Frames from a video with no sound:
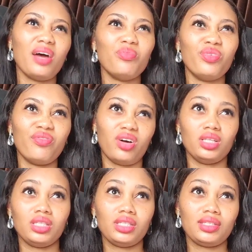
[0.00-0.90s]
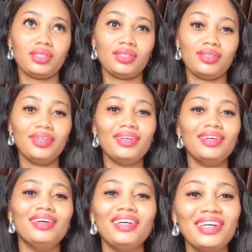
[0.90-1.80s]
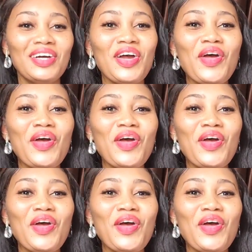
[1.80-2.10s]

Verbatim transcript: ambivert.